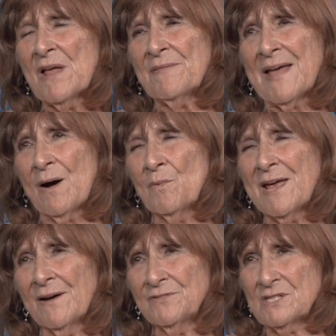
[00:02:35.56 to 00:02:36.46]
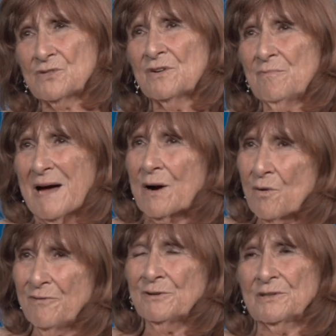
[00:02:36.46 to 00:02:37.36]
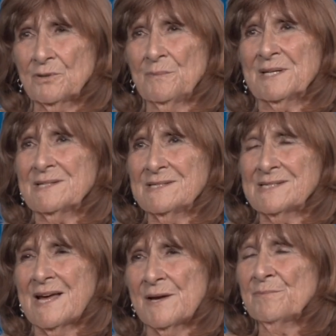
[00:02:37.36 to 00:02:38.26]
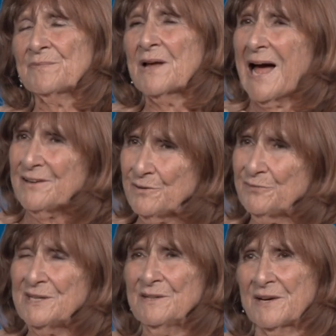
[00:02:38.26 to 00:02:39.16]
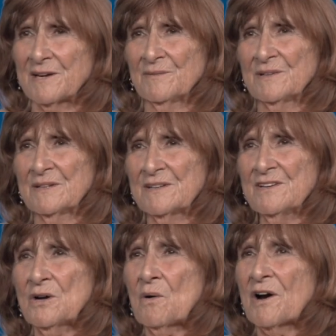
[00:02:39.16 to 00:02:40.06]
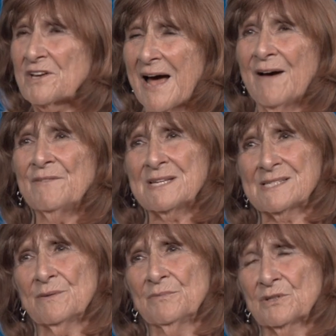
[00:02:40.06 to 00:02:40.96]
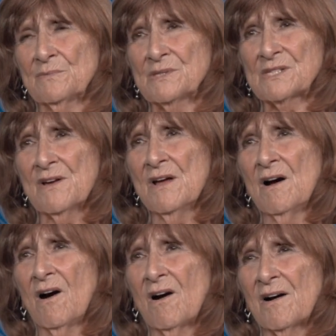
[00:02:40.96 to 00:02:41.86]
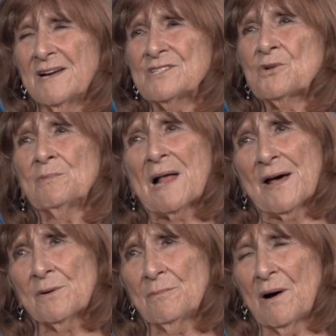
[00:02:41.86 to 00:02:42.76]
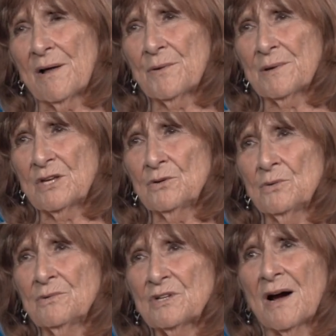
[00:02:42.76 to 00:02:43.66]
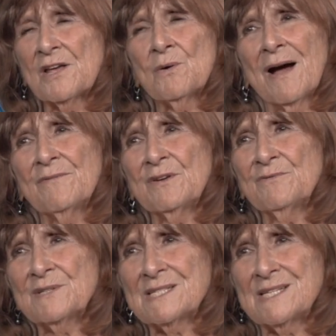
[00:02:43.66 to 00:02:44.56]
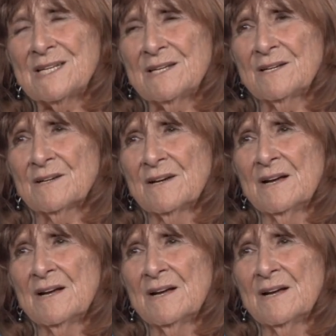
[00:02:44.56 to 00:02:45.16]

that we have to sort of back off a little bit and say, how are you feeling? You know, are you having symptoms? Or is your bladder bothering you? Are you having fatigue?